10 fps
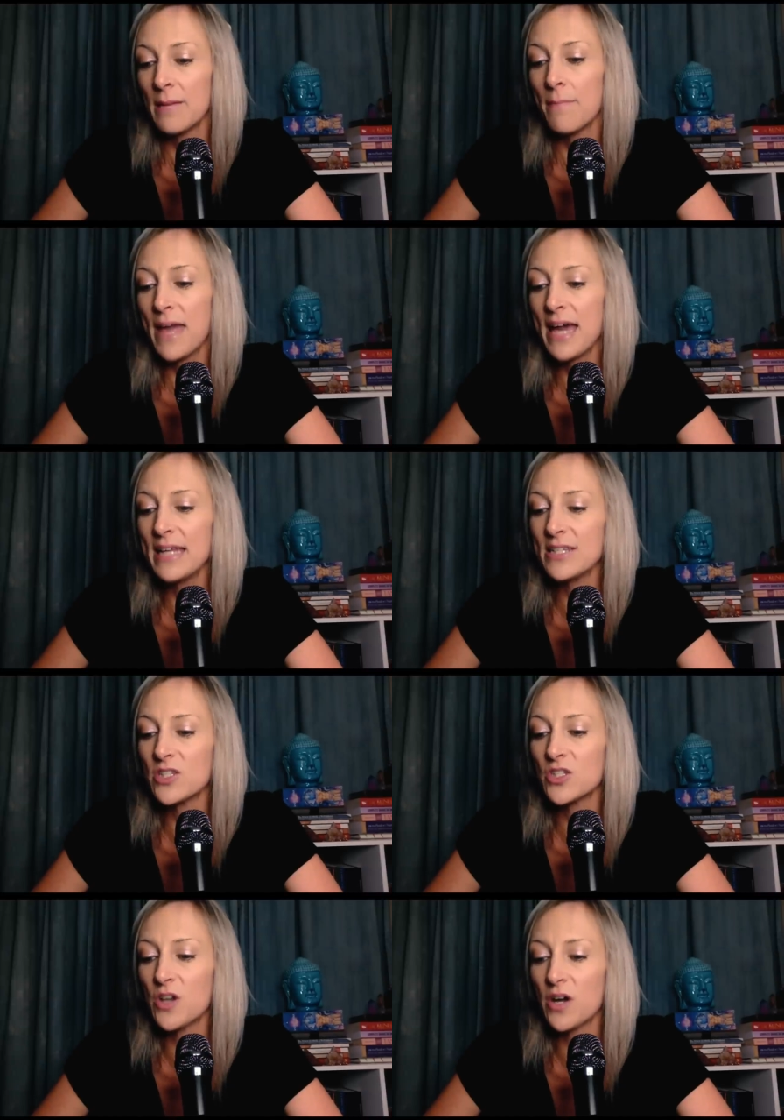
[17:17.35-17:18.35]
Man is
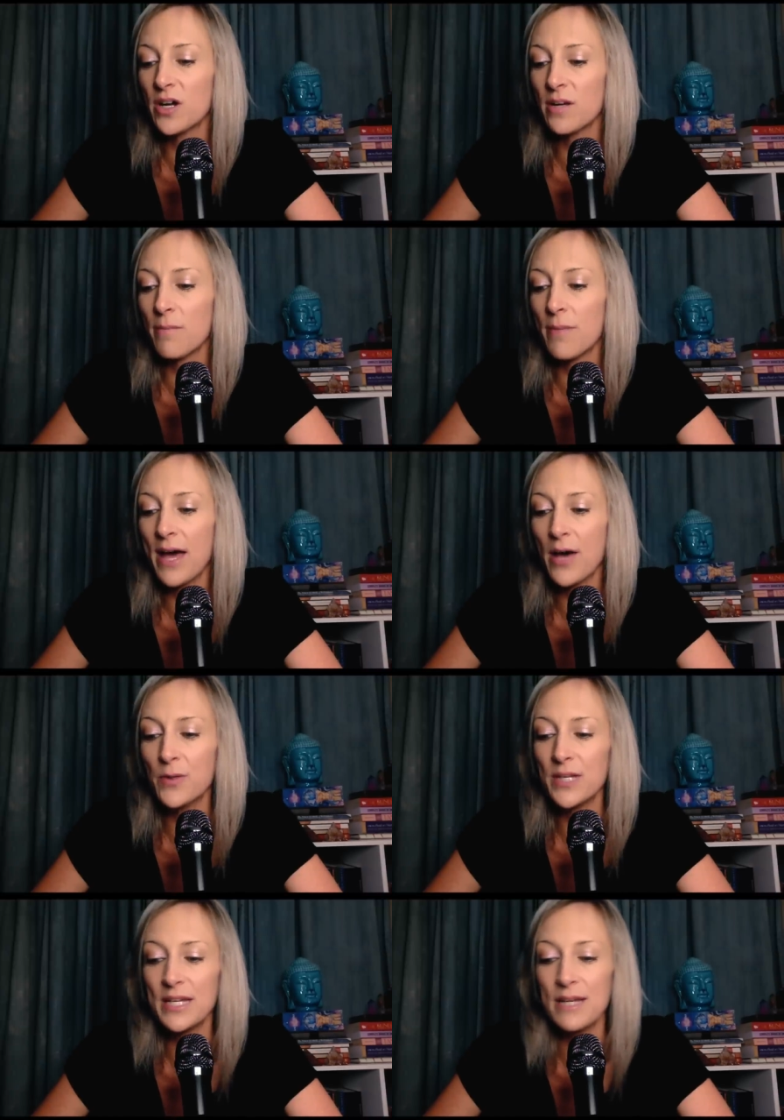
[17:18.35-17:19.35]
a star
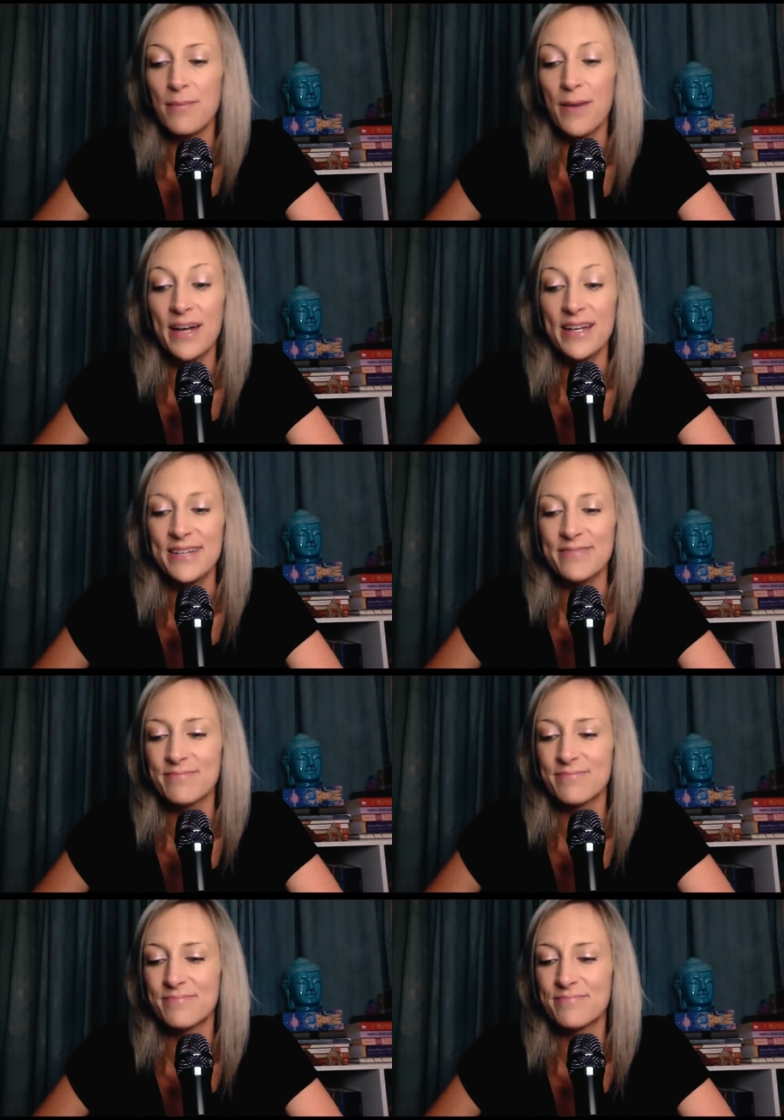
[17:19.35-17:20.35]
bound in a body.
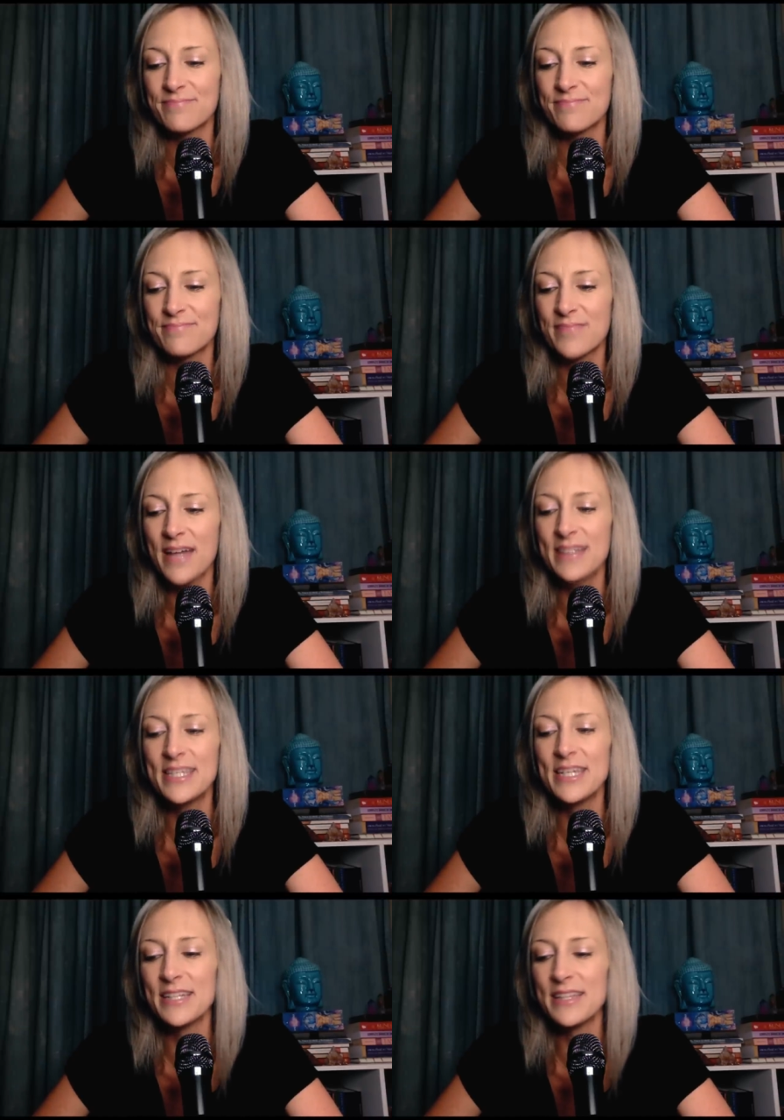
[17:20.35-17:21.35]

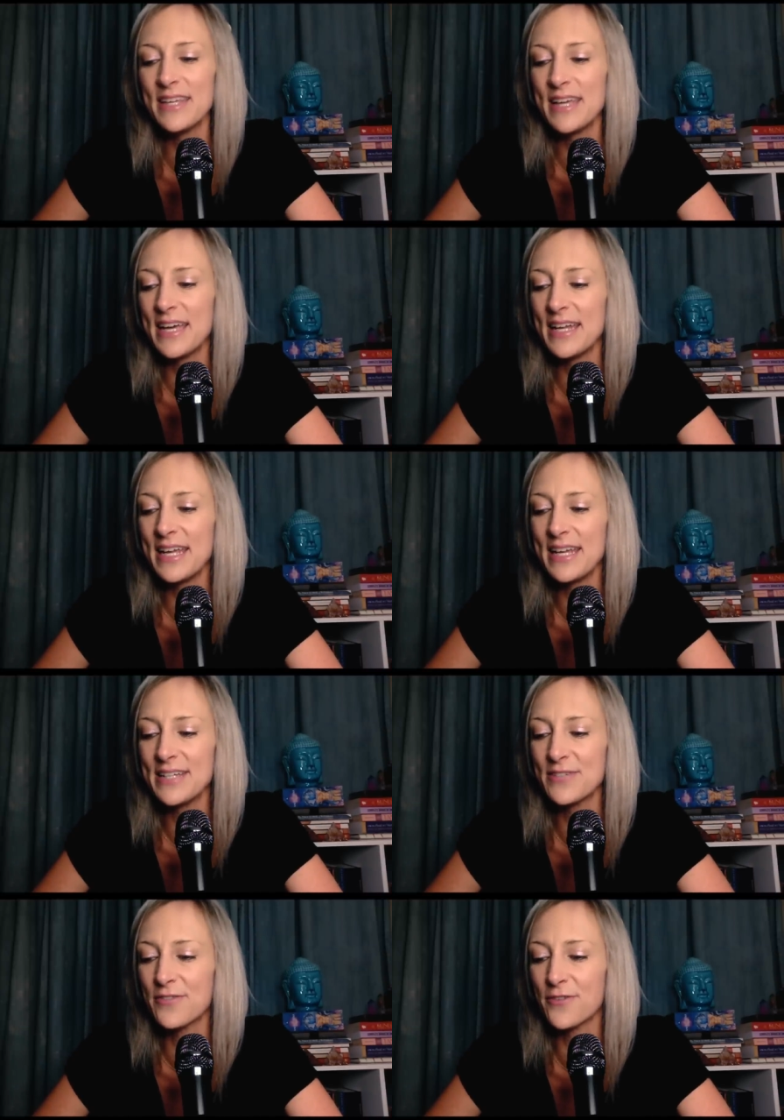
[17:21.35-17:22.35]
Until in the end,
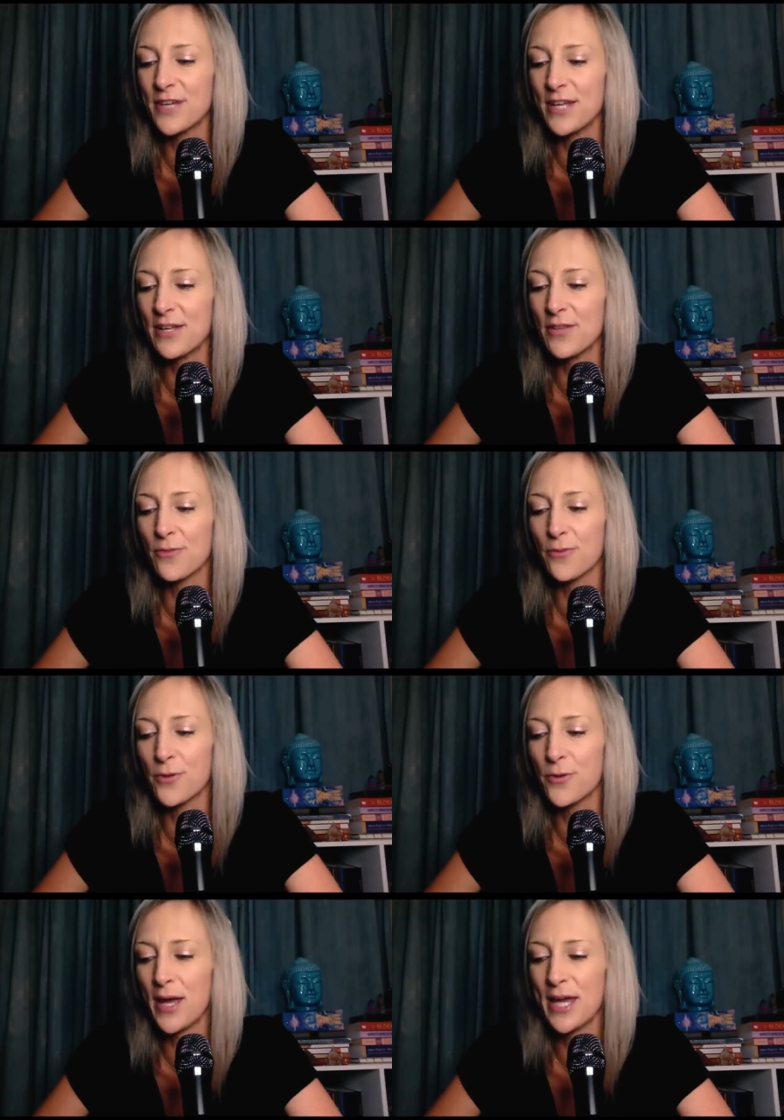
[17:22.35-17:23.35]
he is freed
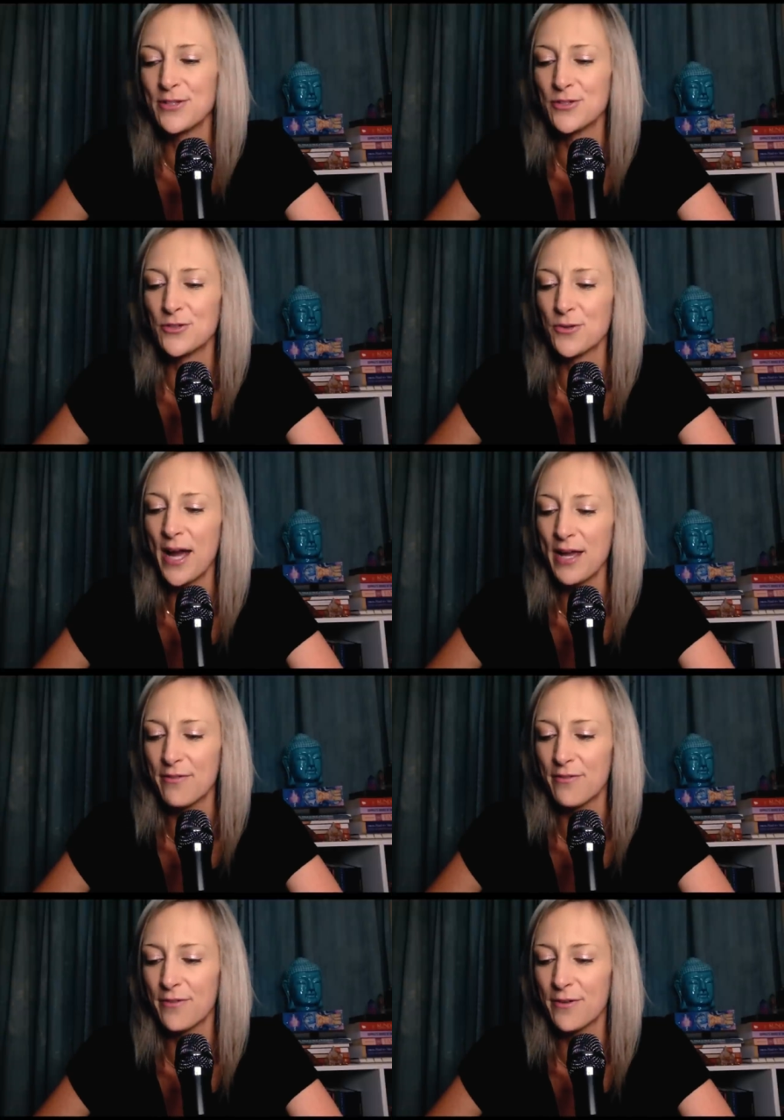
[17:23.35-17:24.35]
through his strife.